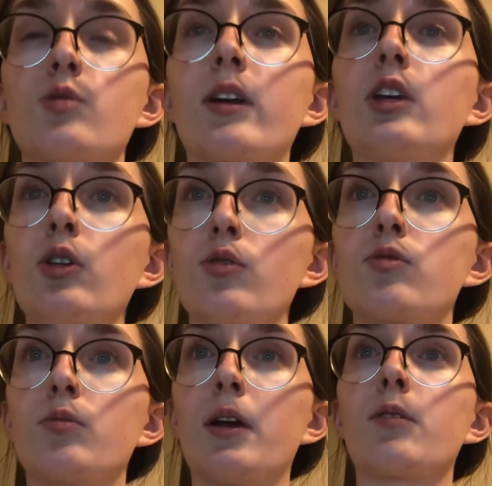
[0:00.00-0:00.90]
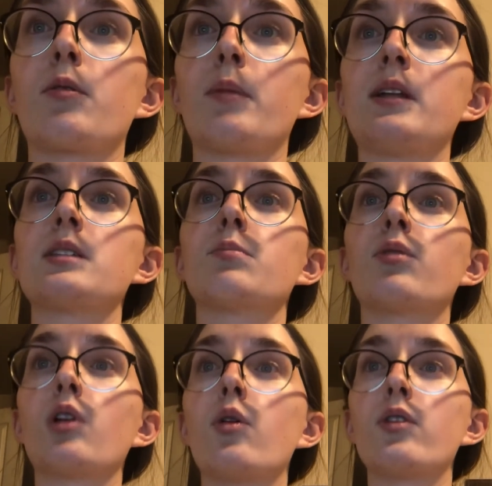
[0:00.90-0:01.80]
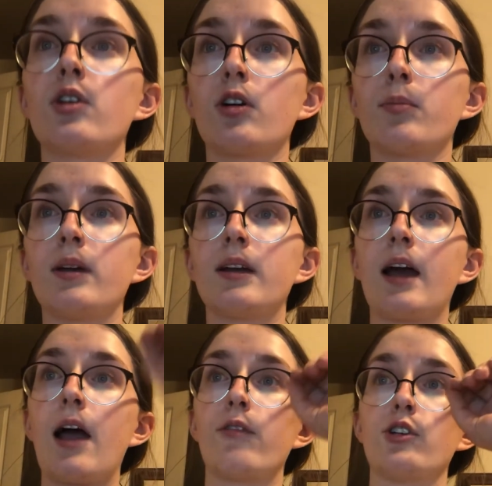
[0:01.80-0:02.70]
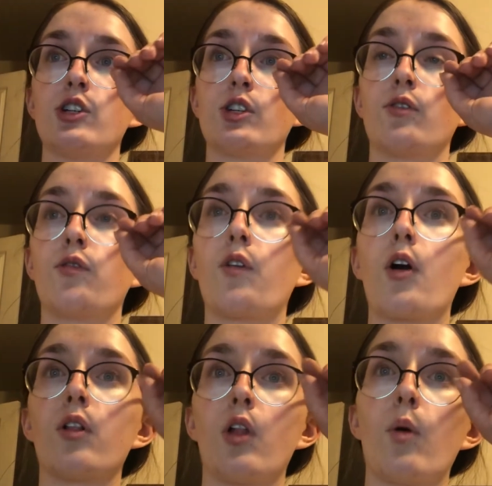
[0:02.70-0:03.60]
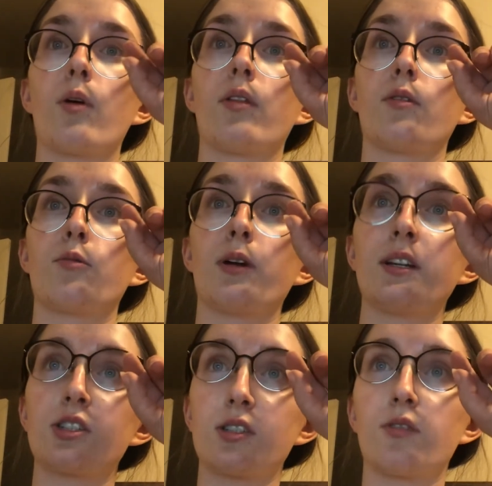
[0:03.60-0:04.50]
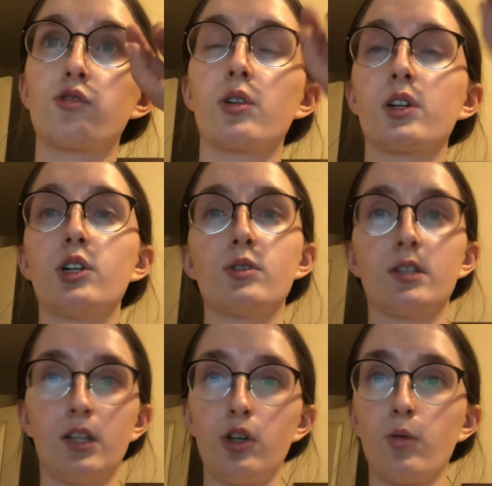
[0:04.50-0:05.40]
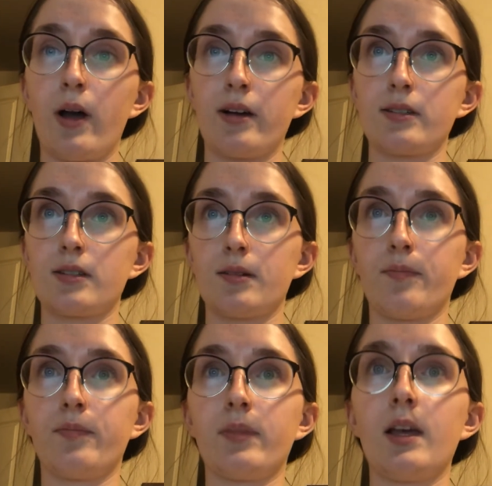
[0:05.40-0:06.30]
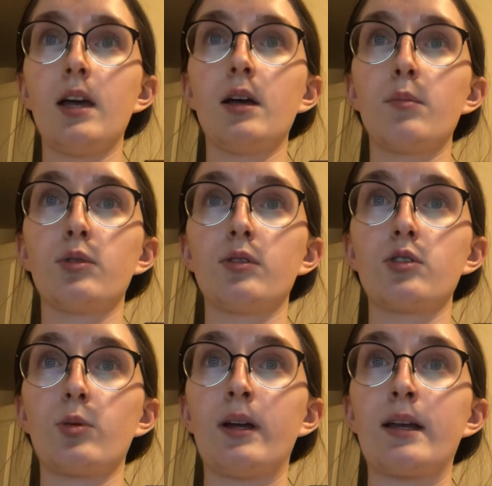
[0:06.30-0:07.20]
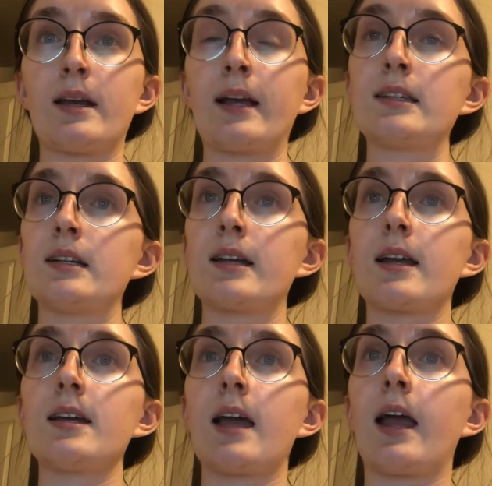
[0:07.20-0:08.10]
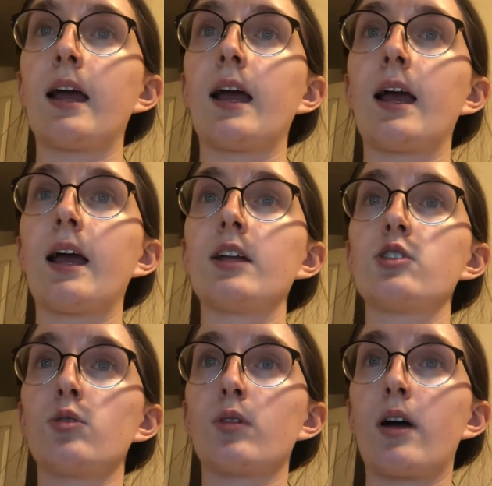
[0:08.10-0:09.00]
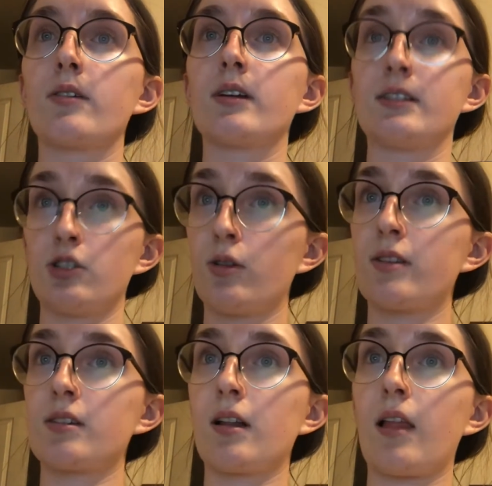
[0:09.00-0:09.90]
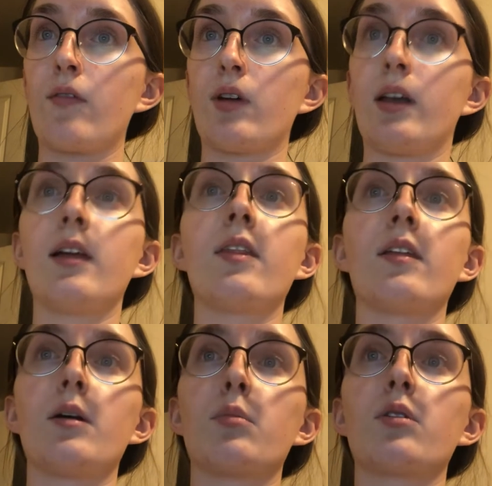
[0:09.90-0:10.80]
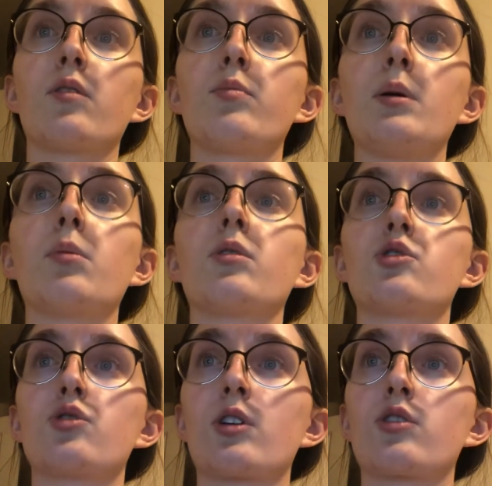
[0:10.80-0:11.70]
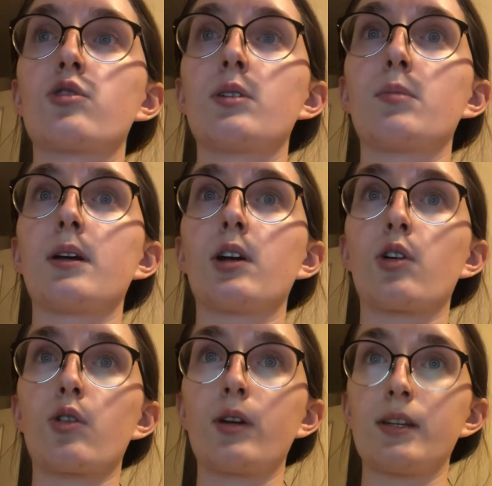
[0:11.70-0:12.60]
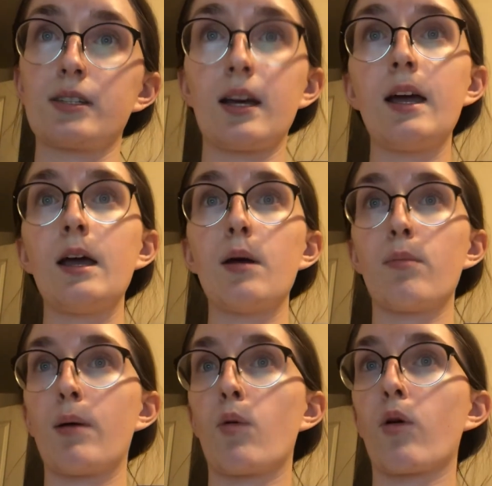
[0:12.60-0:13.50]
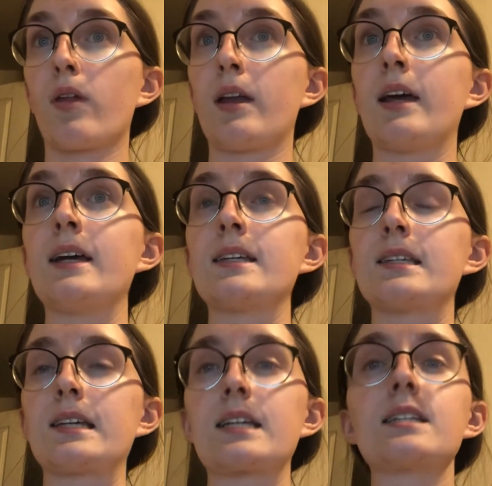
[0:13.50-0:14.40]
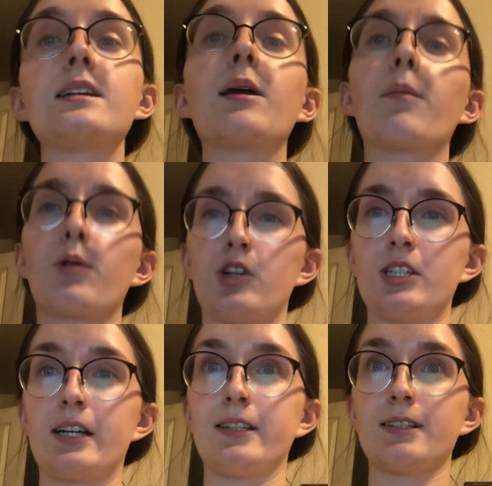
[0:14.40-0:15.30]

use rate remains below the European average and far lower than rates of drug use in the U.S. Between 1998 and 2011, the number of people in drug treatment increased by more than 60%.